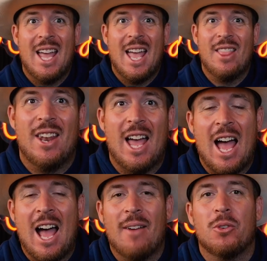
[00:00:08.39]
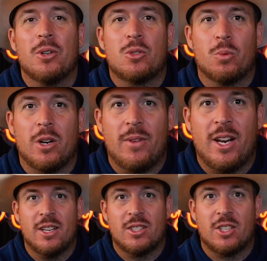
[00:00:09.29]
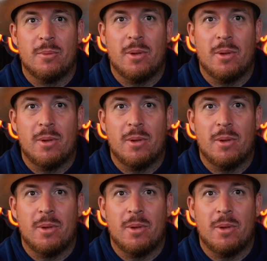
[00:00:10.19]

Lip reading: and then after it's renovated, it's going